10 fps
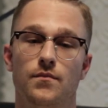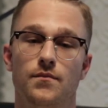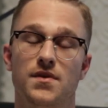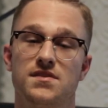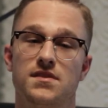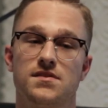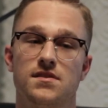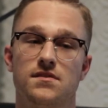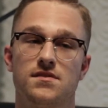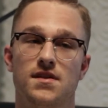business
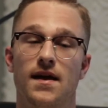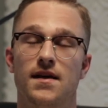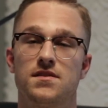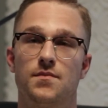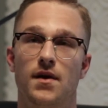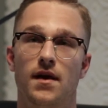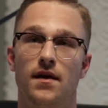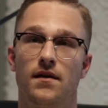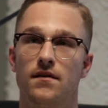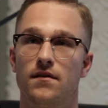and science
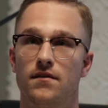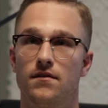behind